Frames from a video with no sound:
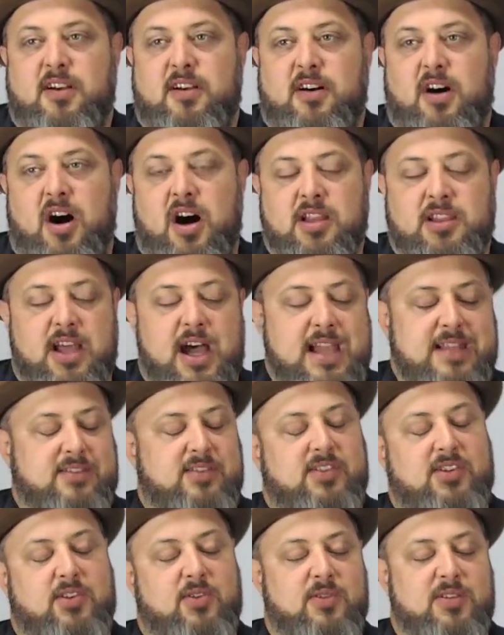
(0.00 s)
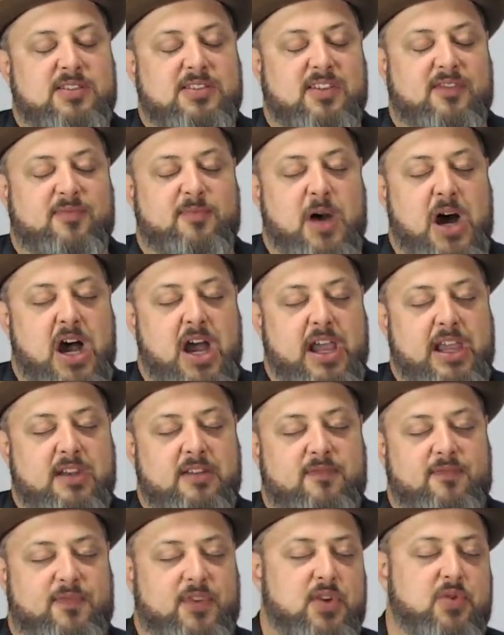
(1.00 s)
online students of
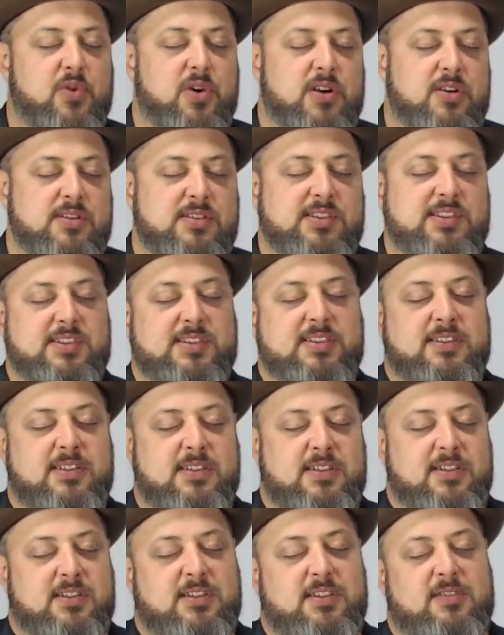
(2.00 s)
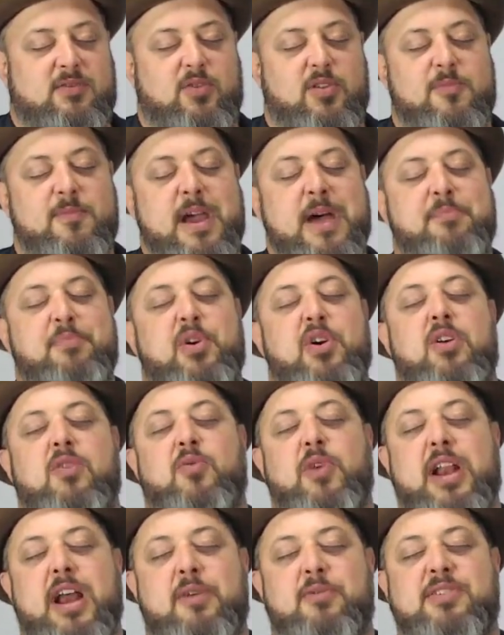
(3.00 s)
mine, viewers, remember
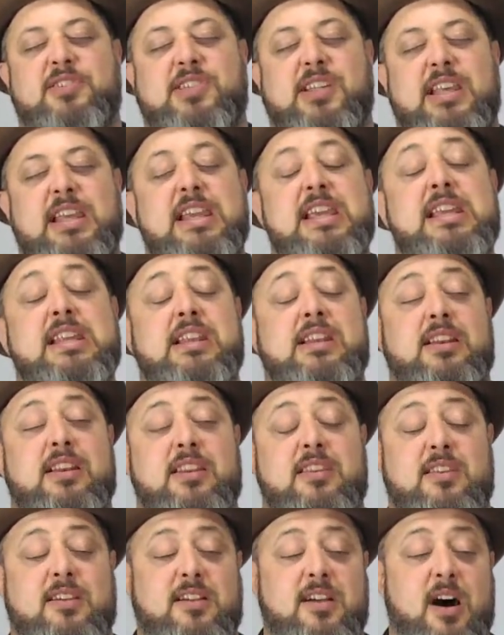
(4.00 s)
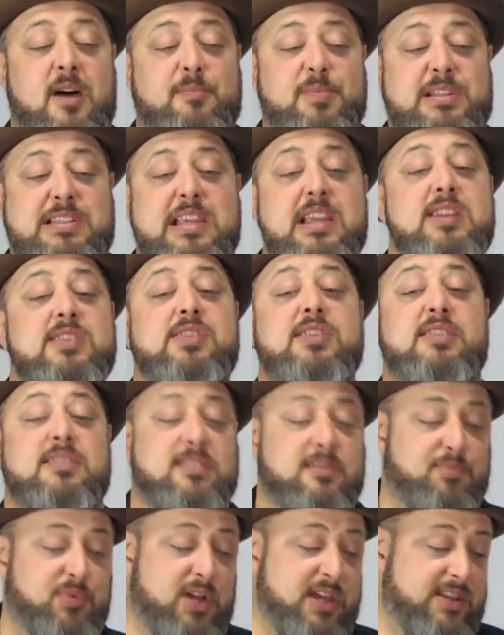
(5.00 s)
when I was in the competition
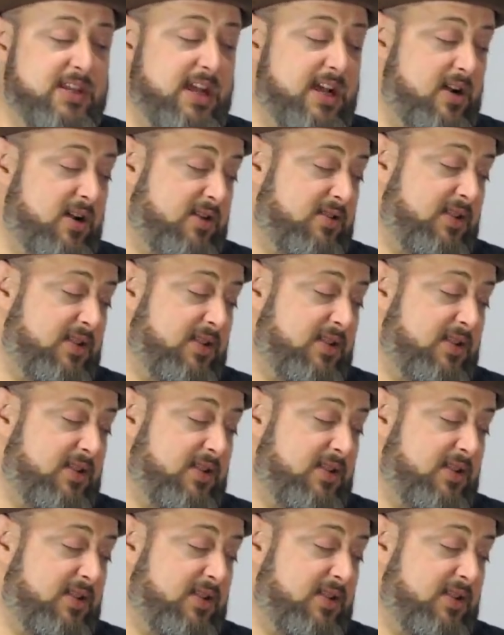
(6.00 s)
to play the Eric